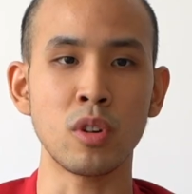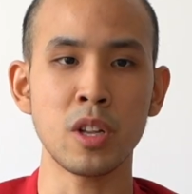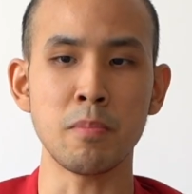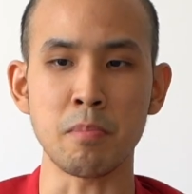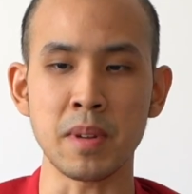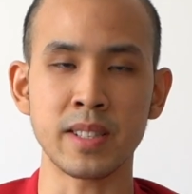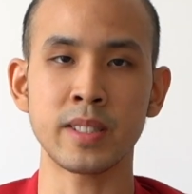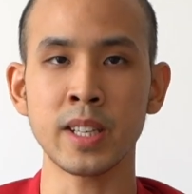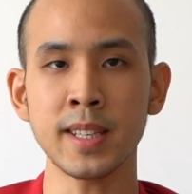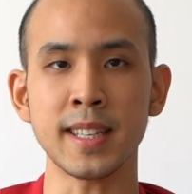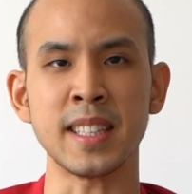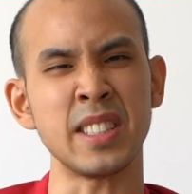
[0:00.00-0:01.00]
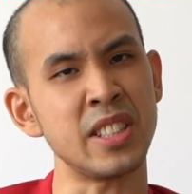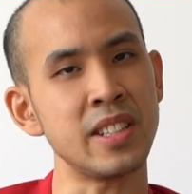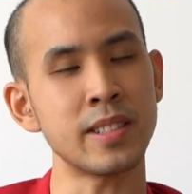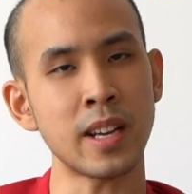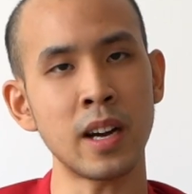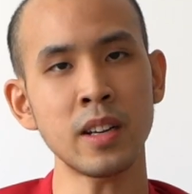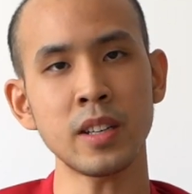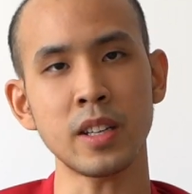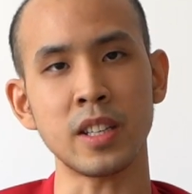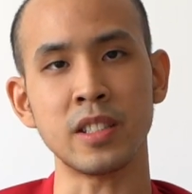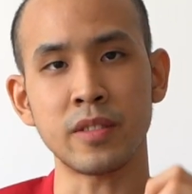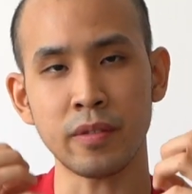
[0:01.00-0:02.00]
really missing in Yee Sang
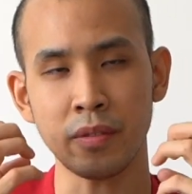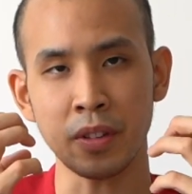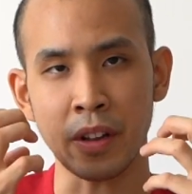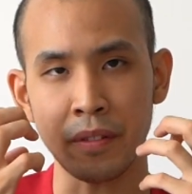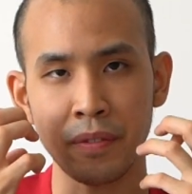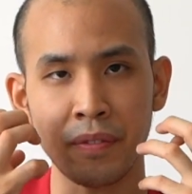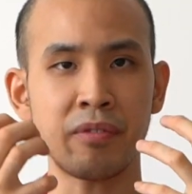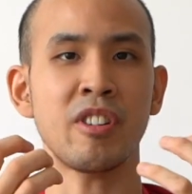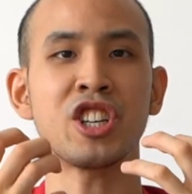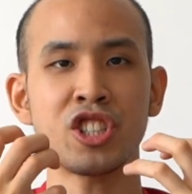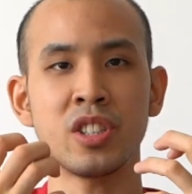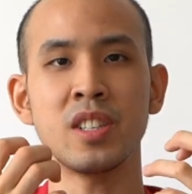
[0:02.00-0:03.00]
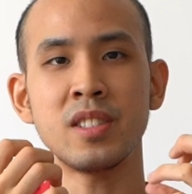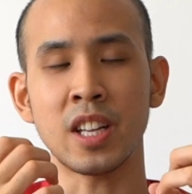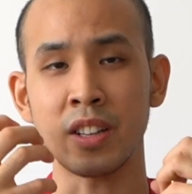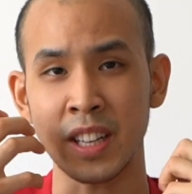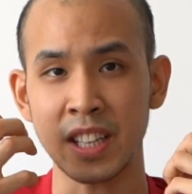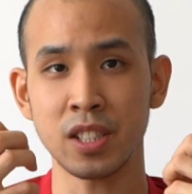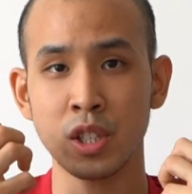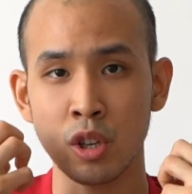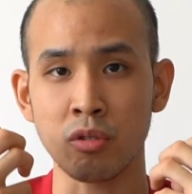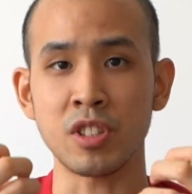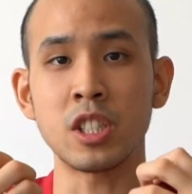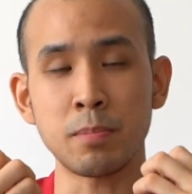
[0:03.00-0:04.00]
is that freshness, that nice
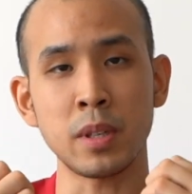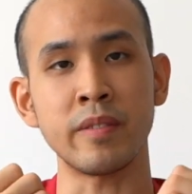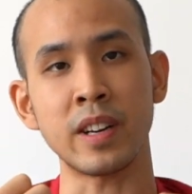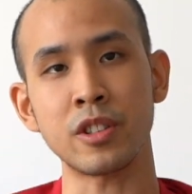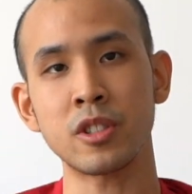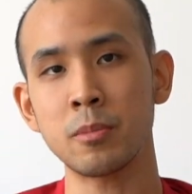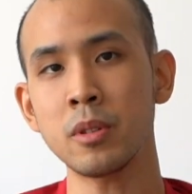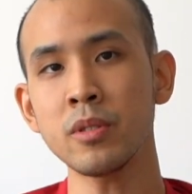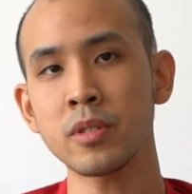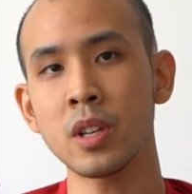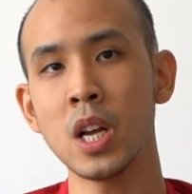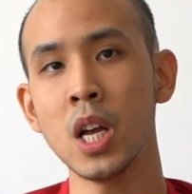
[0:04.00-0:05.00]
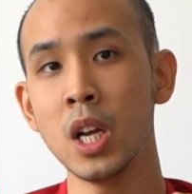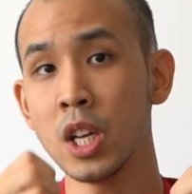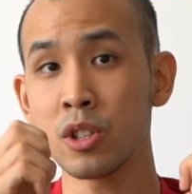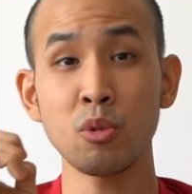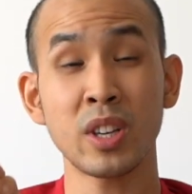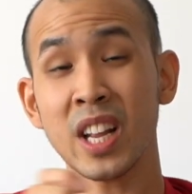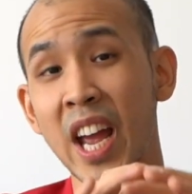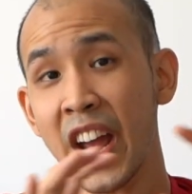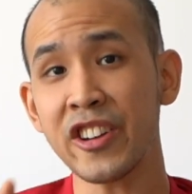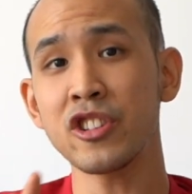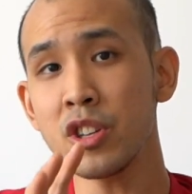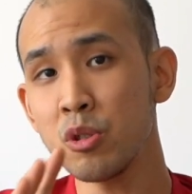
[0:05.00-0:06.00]
crispy vegetables. So you can
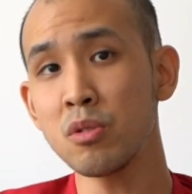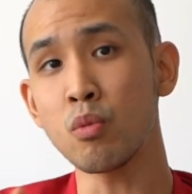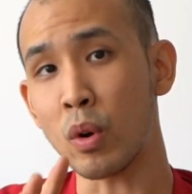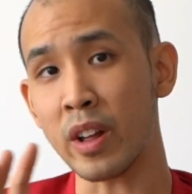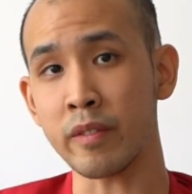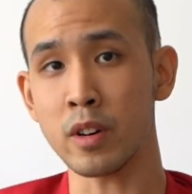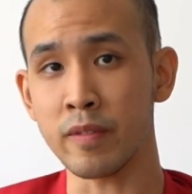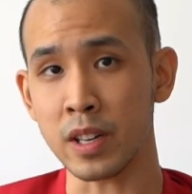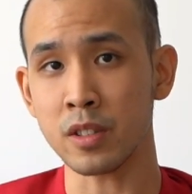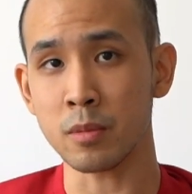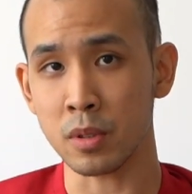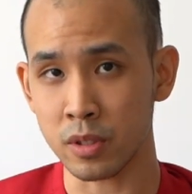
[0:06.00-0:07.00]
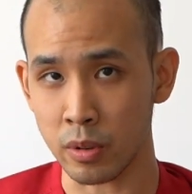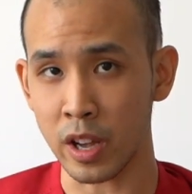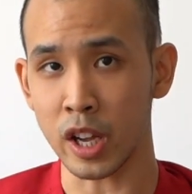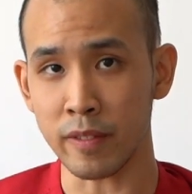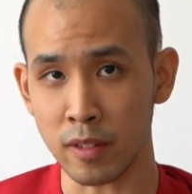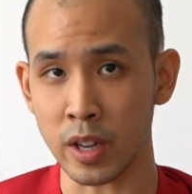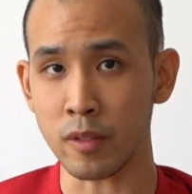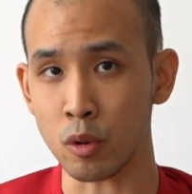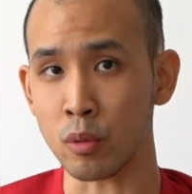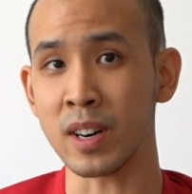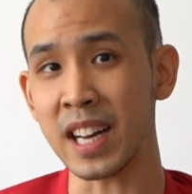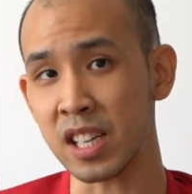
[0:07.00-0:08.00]
actually use whatever vegetables you have left
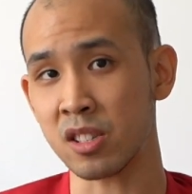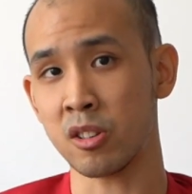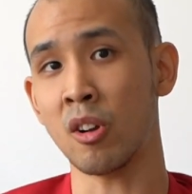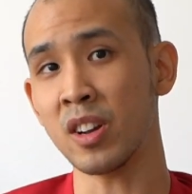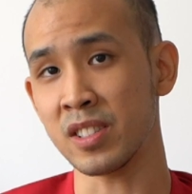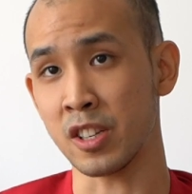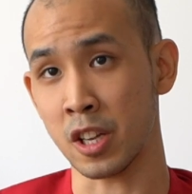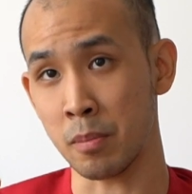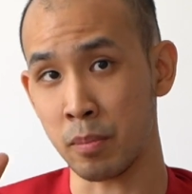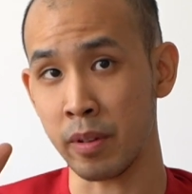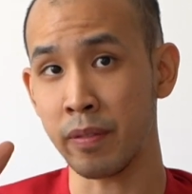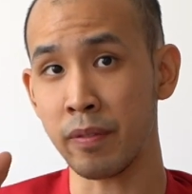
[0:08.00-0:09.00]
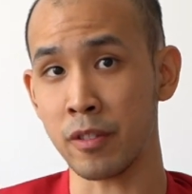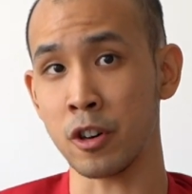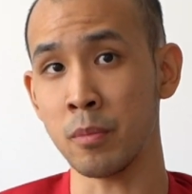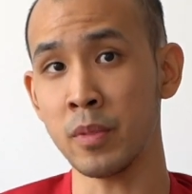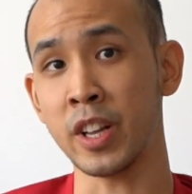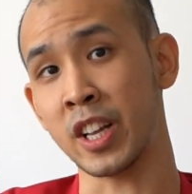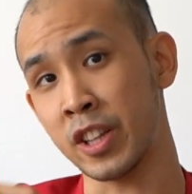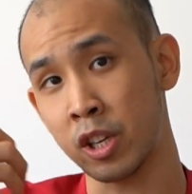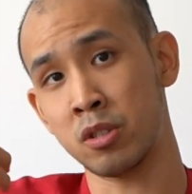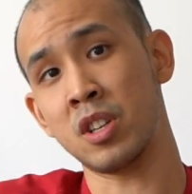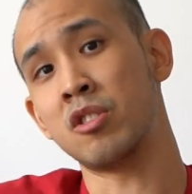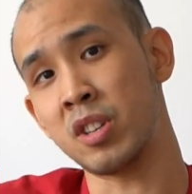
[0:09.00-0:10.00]
over as long as they can be firm, they can
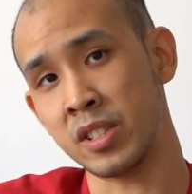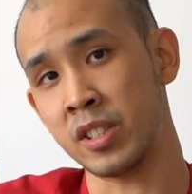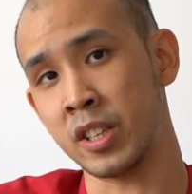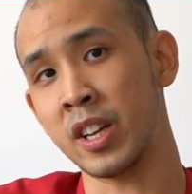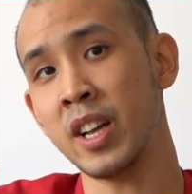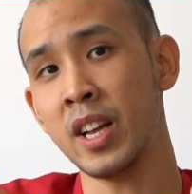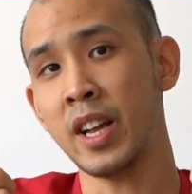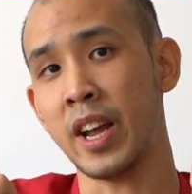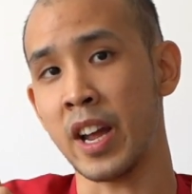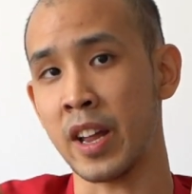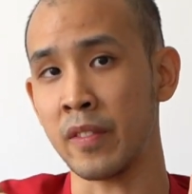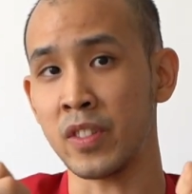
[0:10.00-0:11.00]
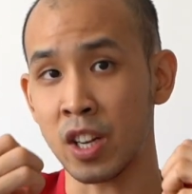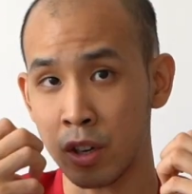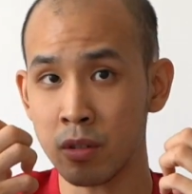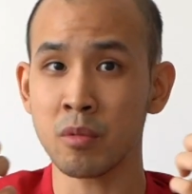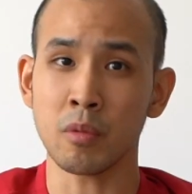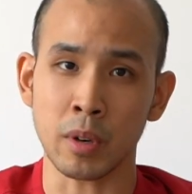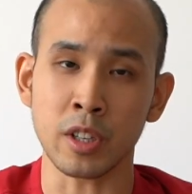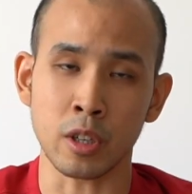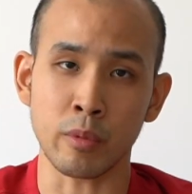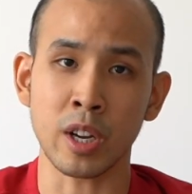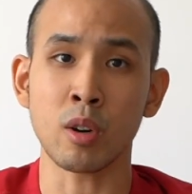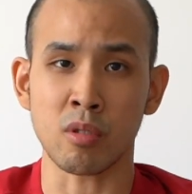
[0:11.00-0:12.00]
take on a dressing, and they're well in
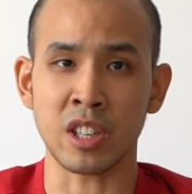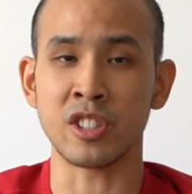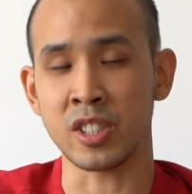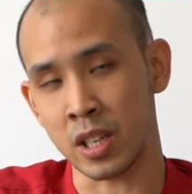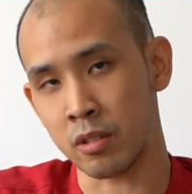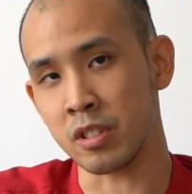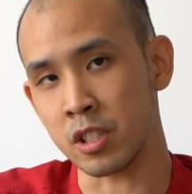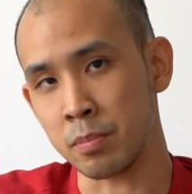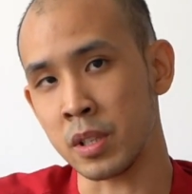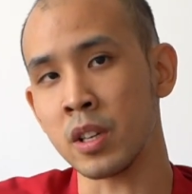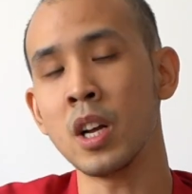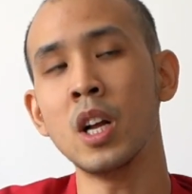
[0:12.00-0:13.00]
a way crunchy and crispy.